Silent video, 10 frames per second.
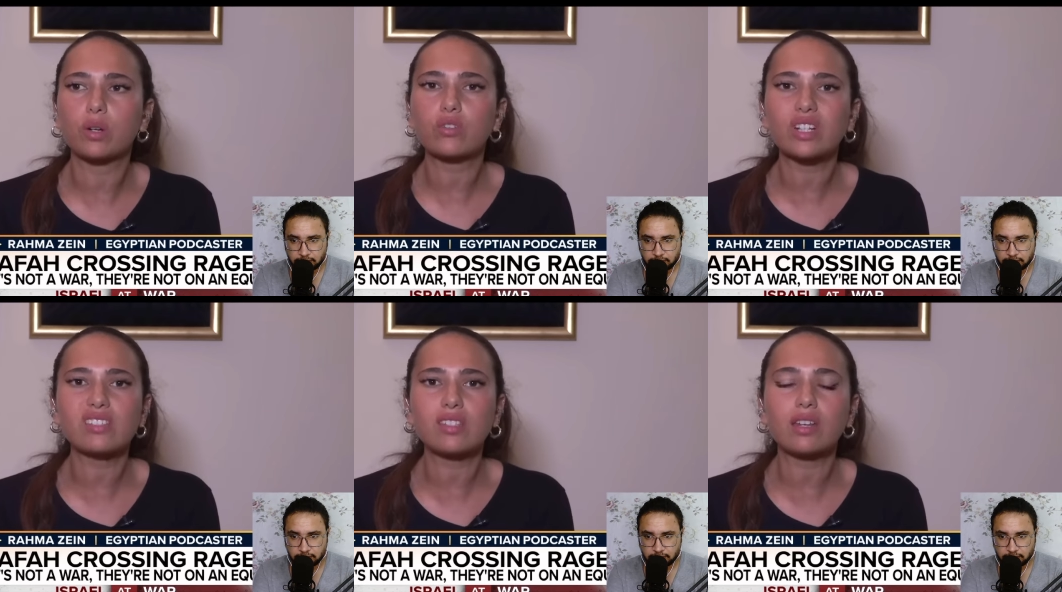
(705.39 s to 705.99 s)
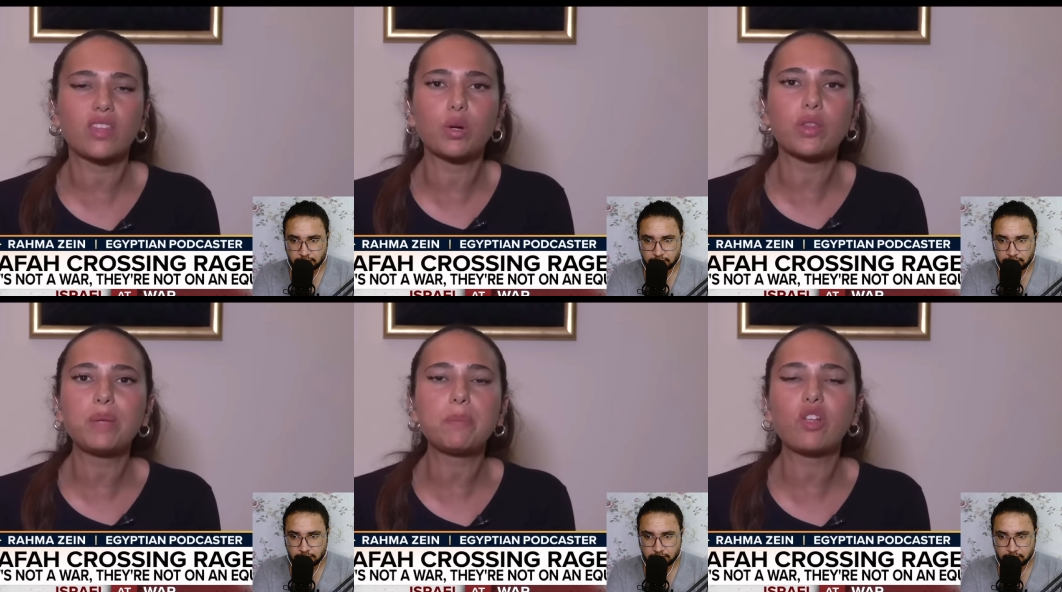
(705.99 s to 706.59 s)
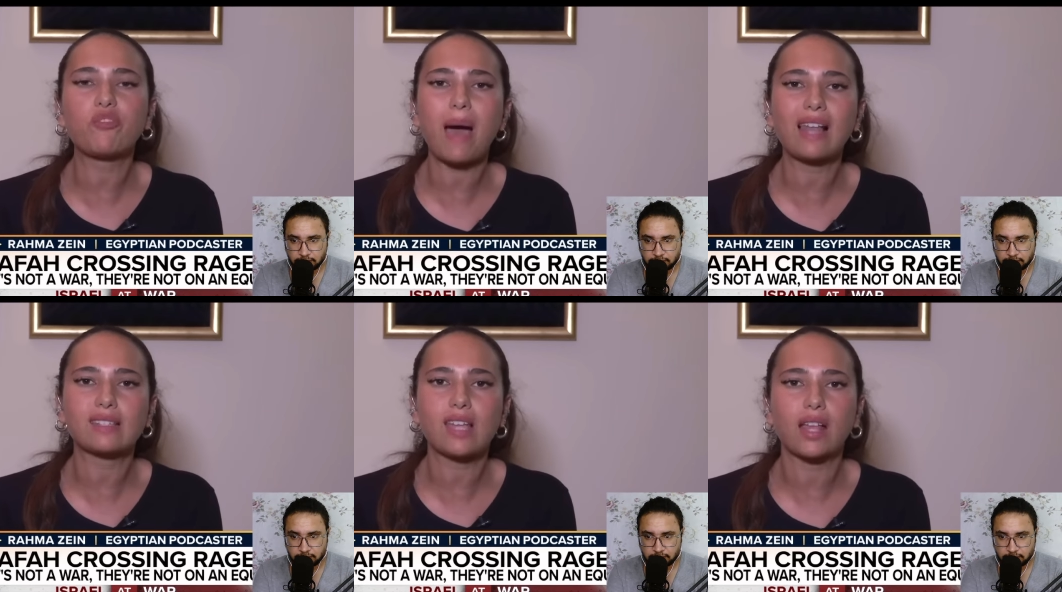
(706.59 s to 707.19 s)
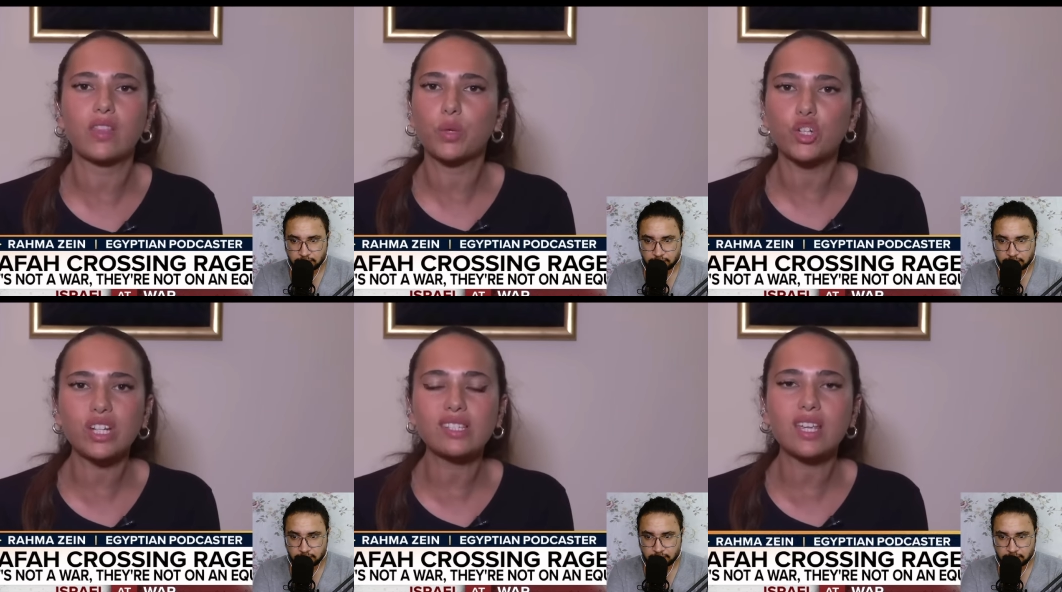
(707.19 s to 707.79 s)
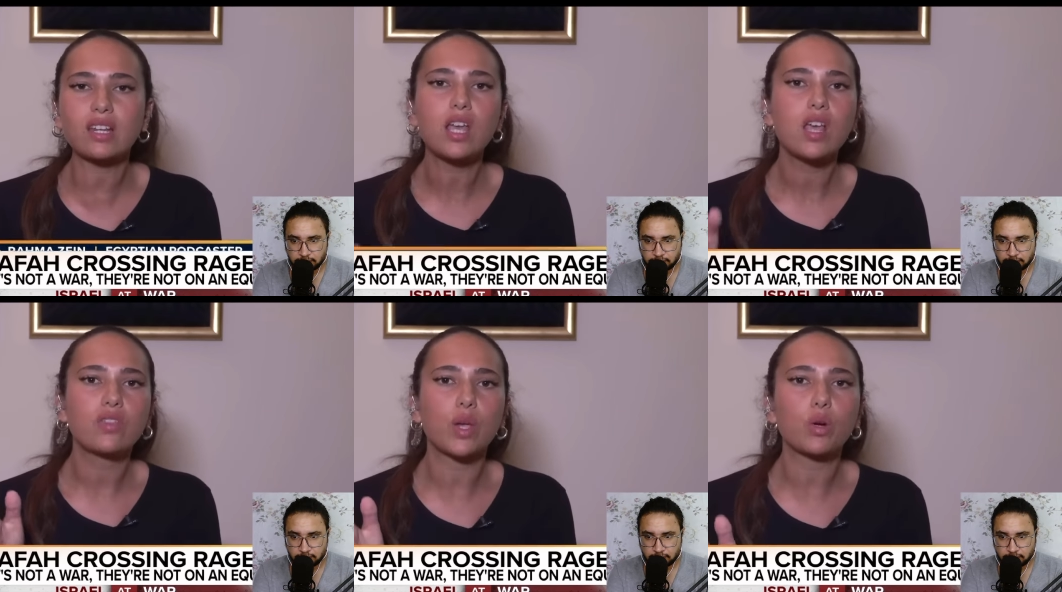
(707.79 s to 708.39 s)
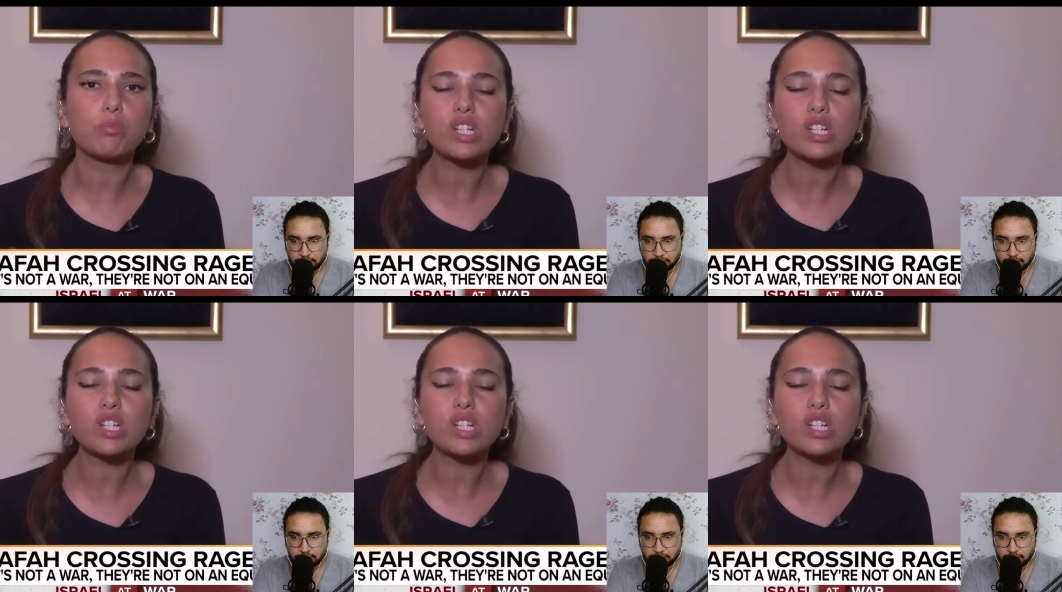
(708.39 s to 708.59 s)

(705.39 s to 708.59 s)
Speaker 1: They were Christian. They were the people of Palestine. You're not answering my Christian, question. They